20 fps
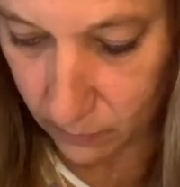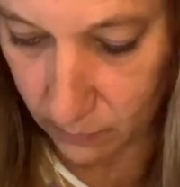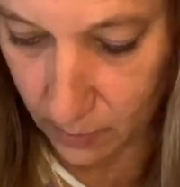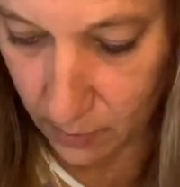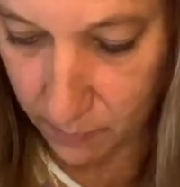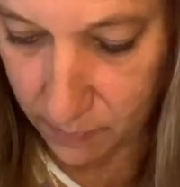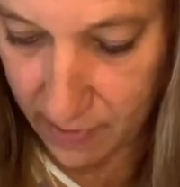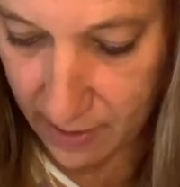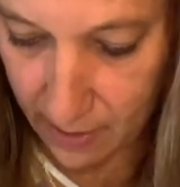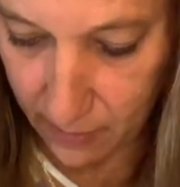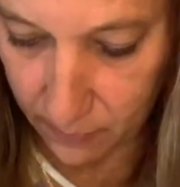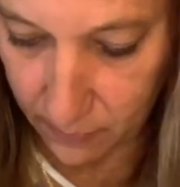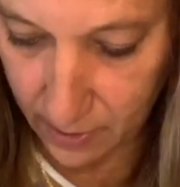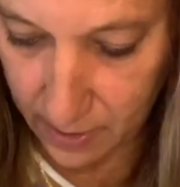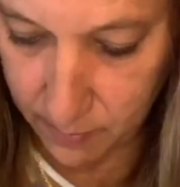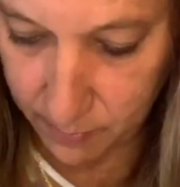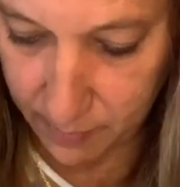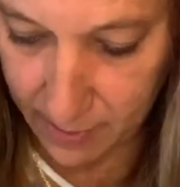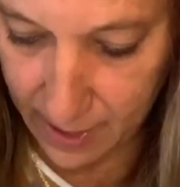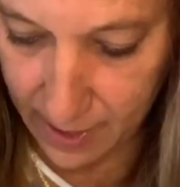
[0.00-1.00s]
rub that
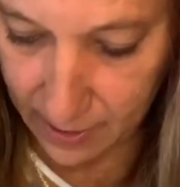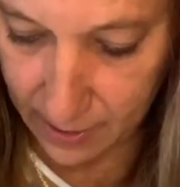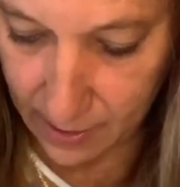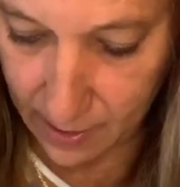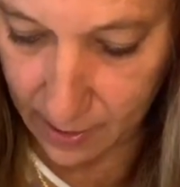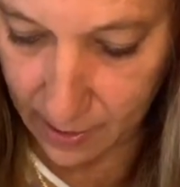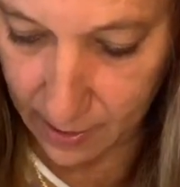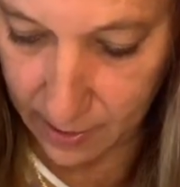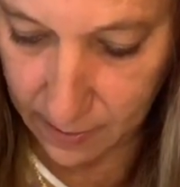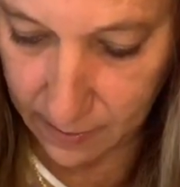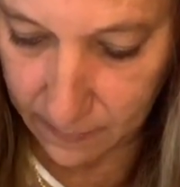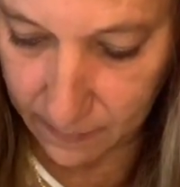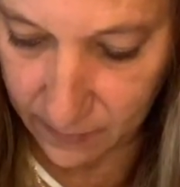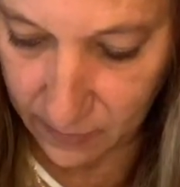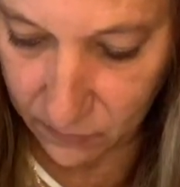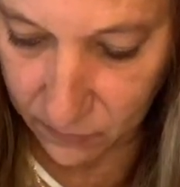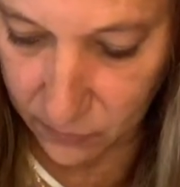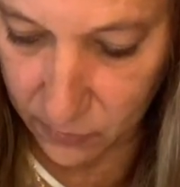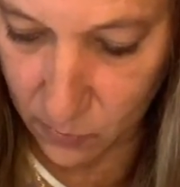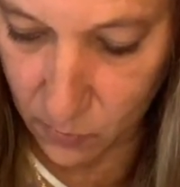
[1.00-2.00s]
right back on
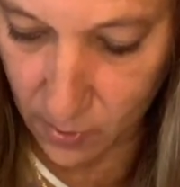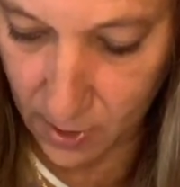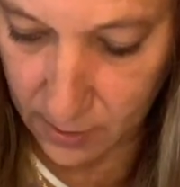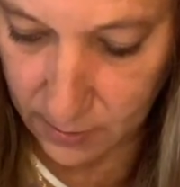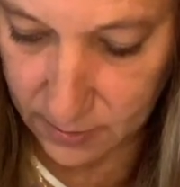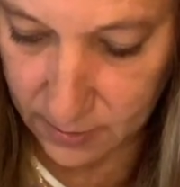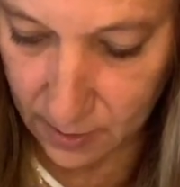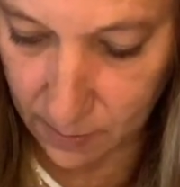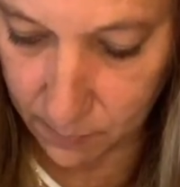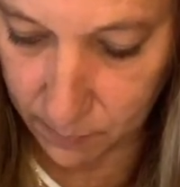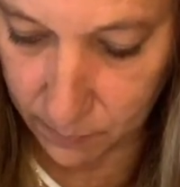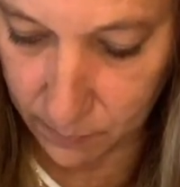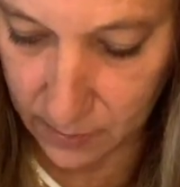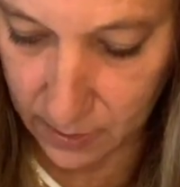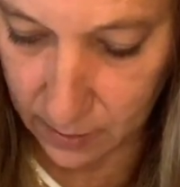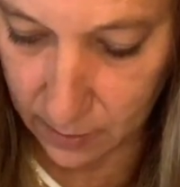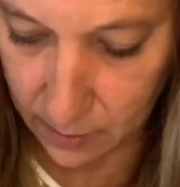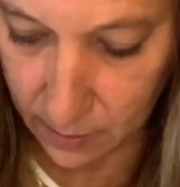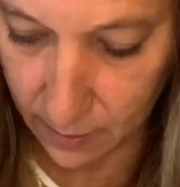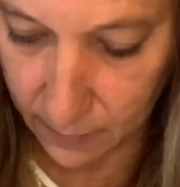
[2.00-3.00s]
if you want something
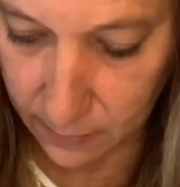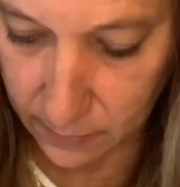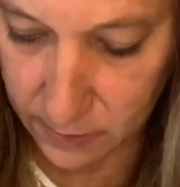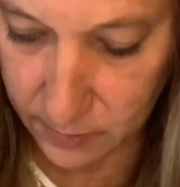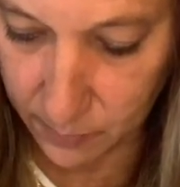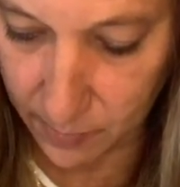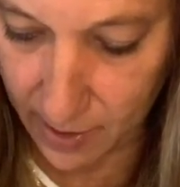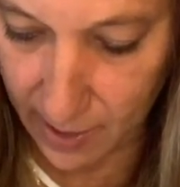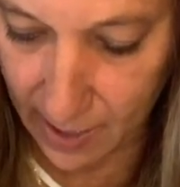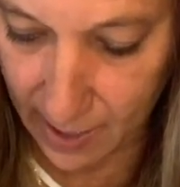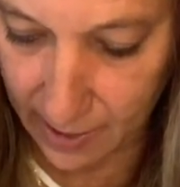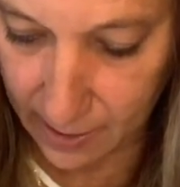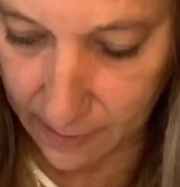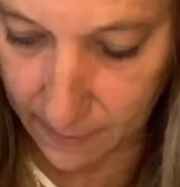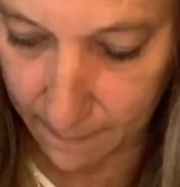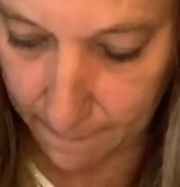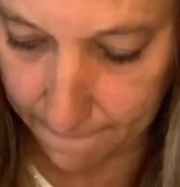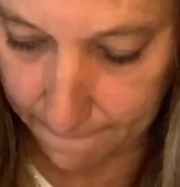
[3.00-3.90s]
in another spot.